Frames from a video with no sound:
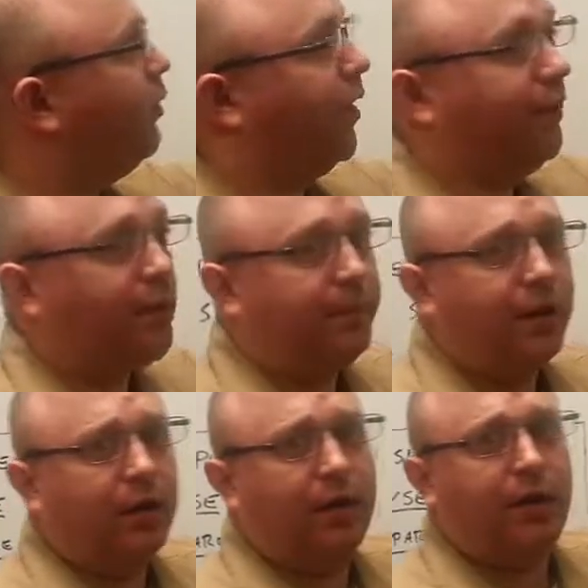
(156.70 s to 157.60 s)
point up.
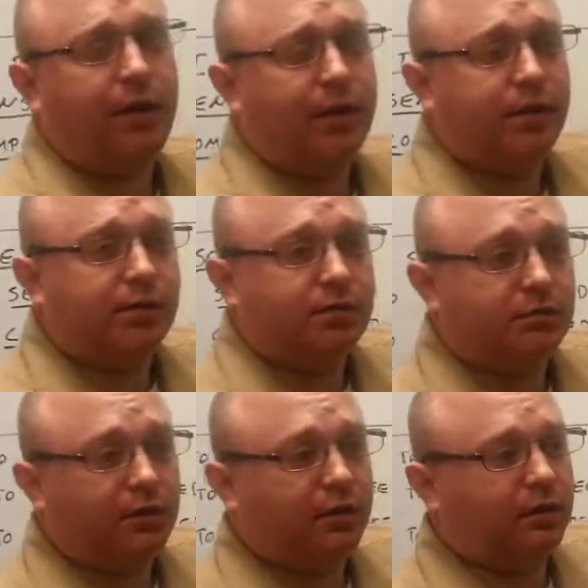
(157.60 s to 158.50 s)
As
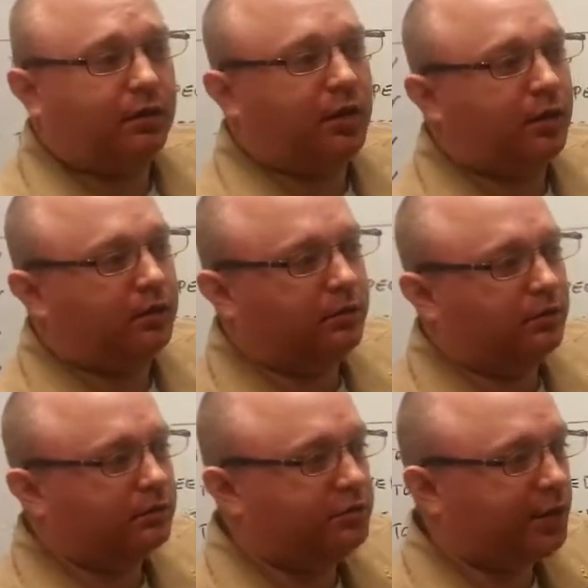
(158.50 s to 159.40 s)

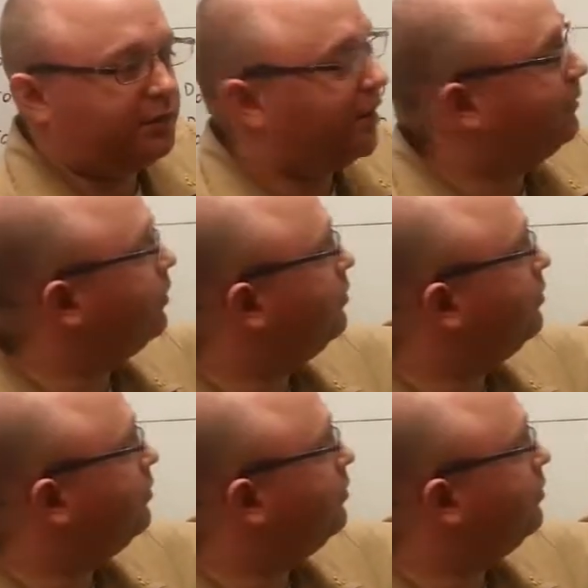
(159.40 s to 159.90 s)
drive shaft